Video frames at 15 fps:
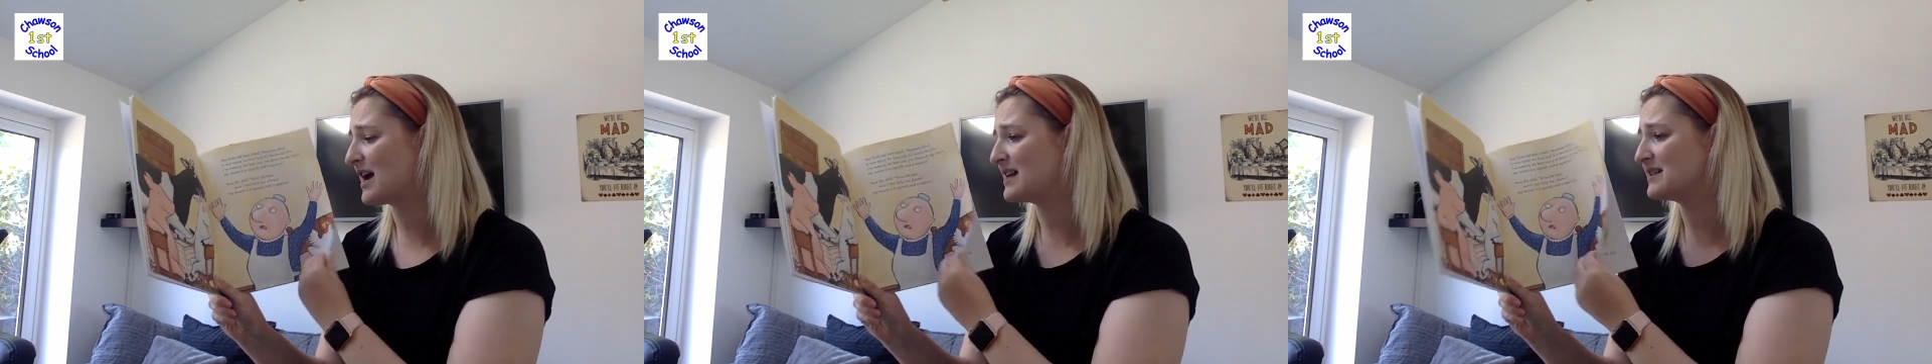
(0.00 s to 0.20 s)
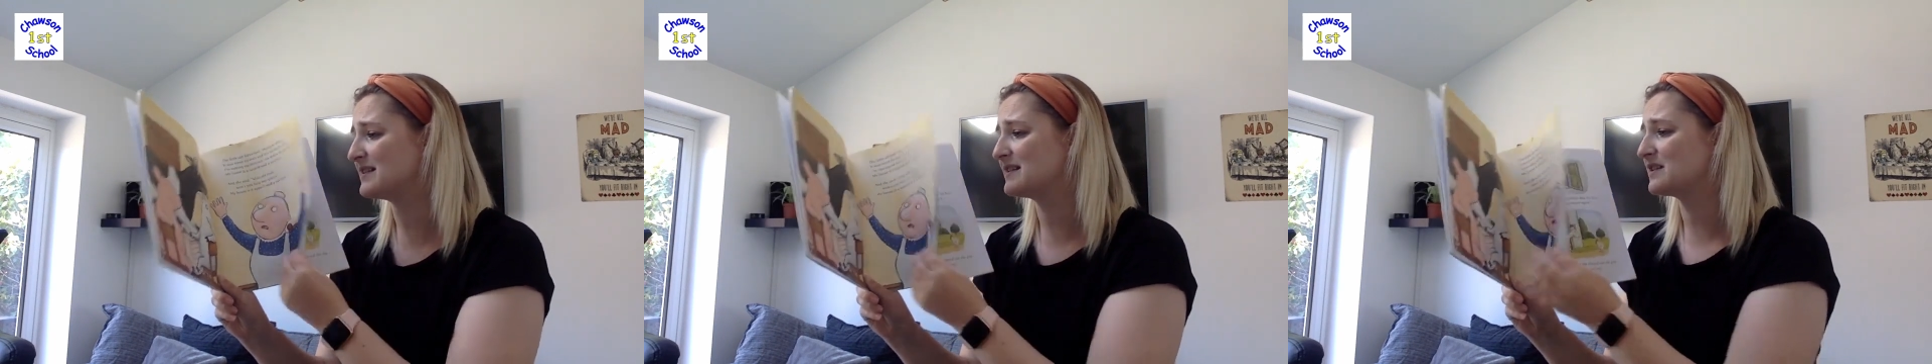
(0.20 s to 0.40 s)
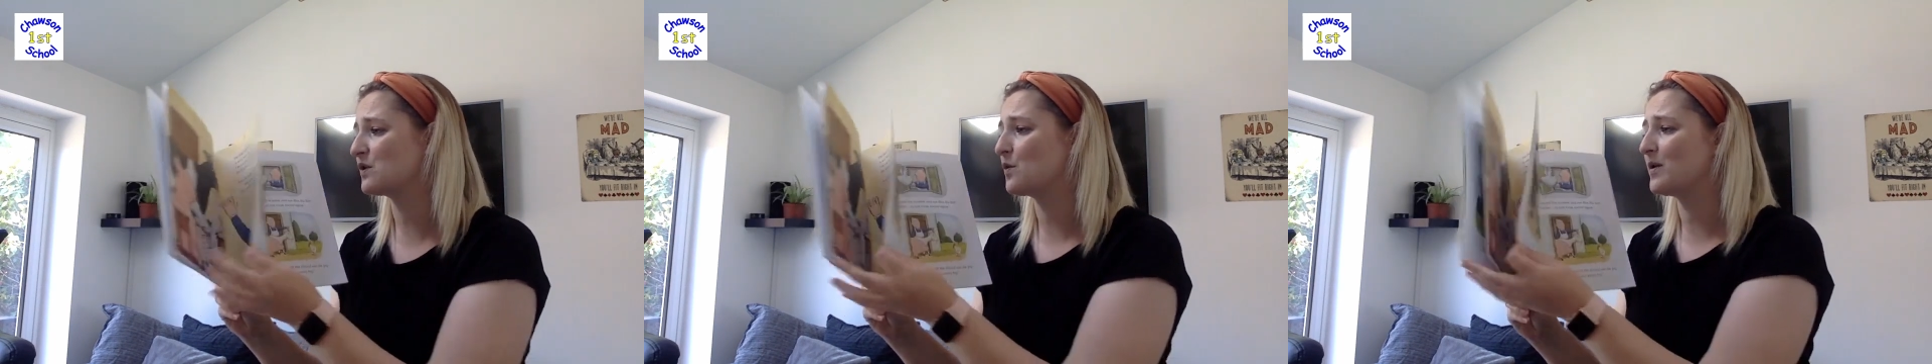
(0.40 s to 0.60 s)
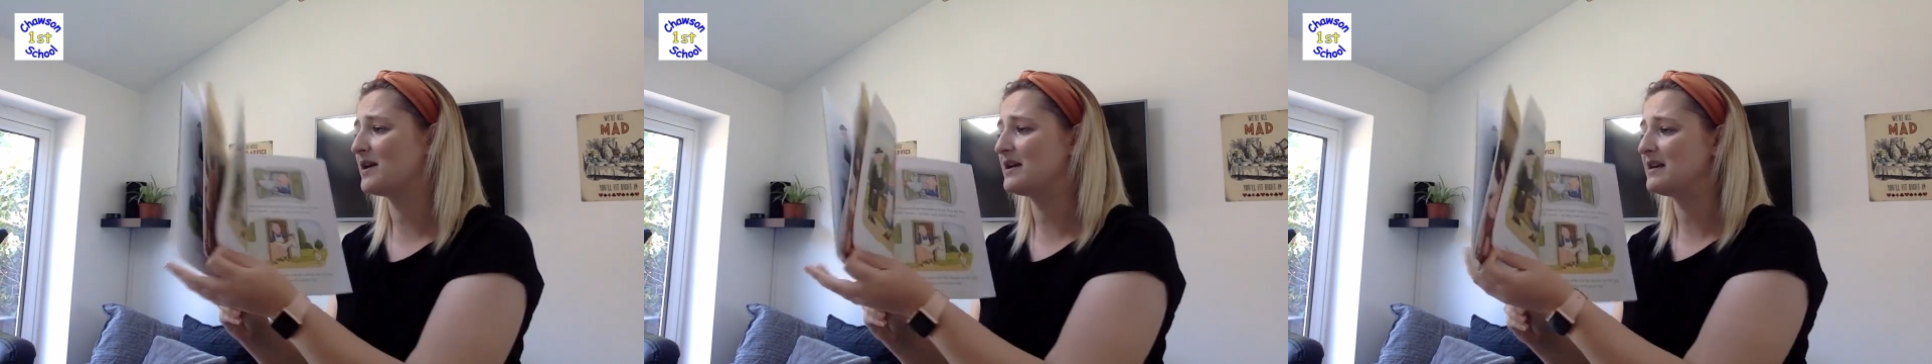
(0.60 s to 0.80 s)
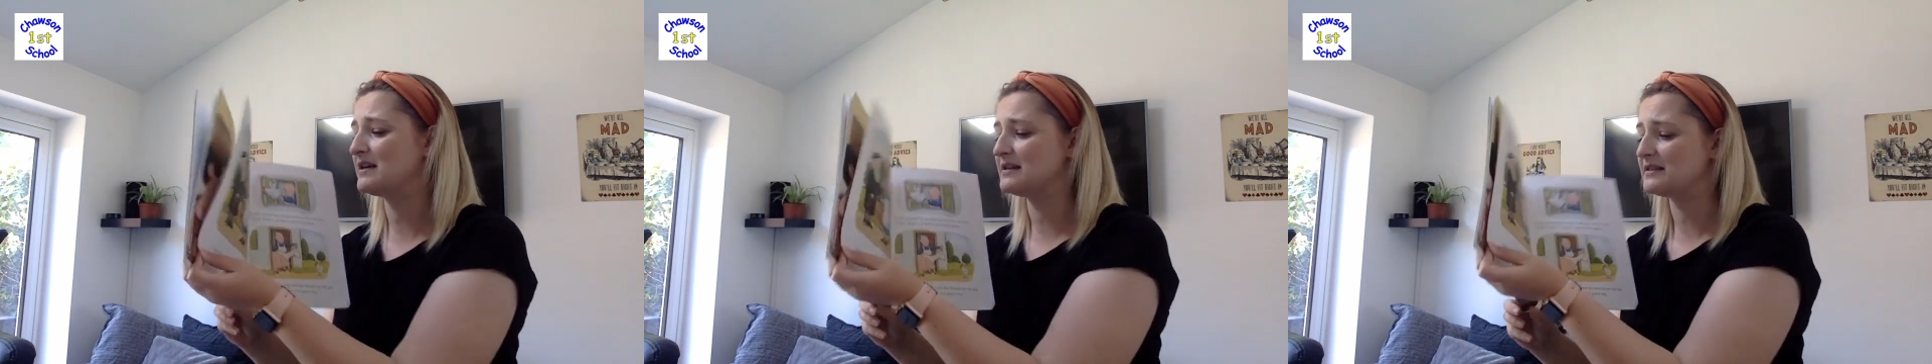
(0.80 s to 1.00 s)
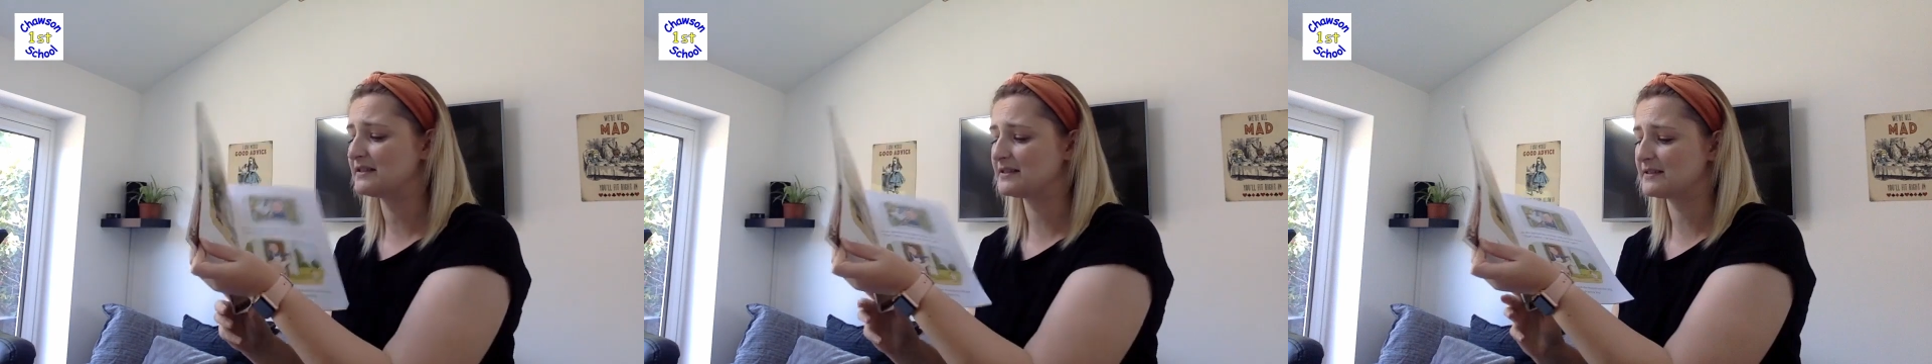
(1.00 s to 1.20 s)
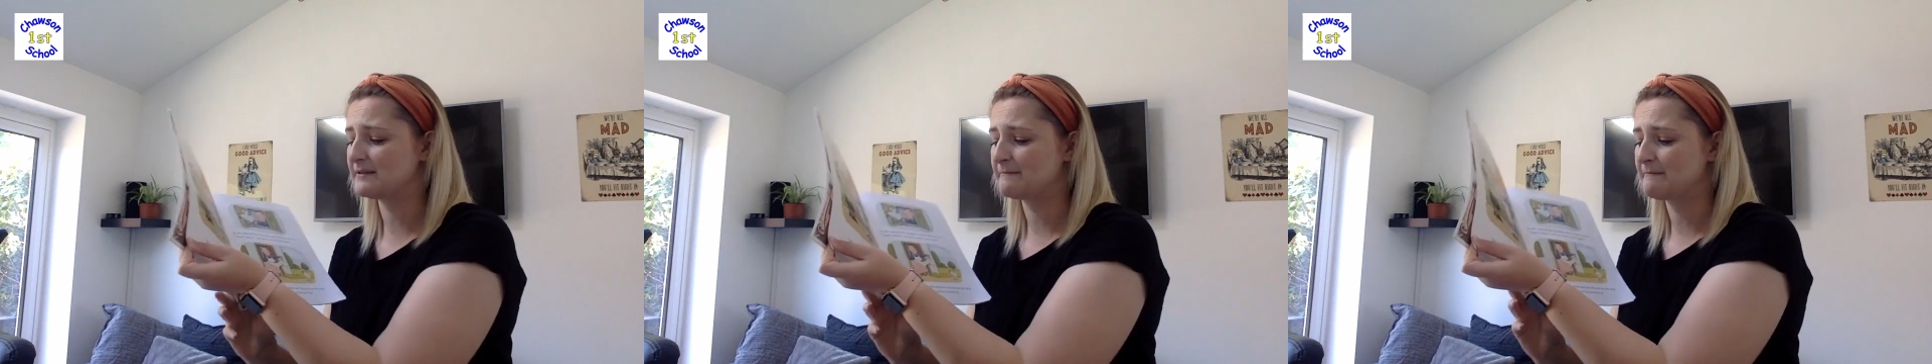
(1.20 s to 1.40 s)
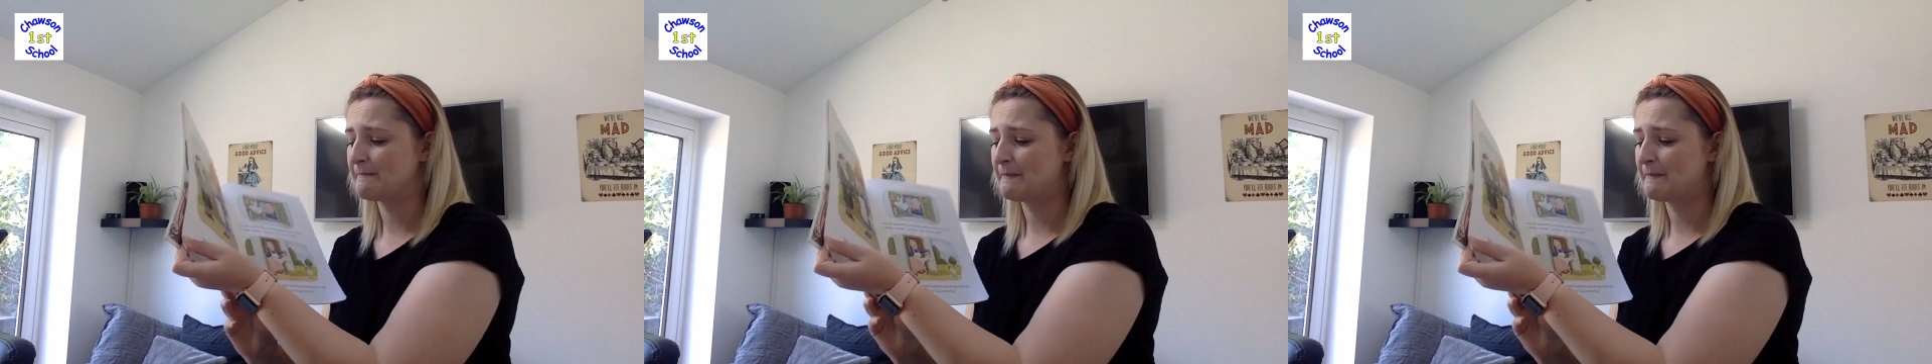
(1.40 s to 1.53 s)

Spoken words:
and a squeeze."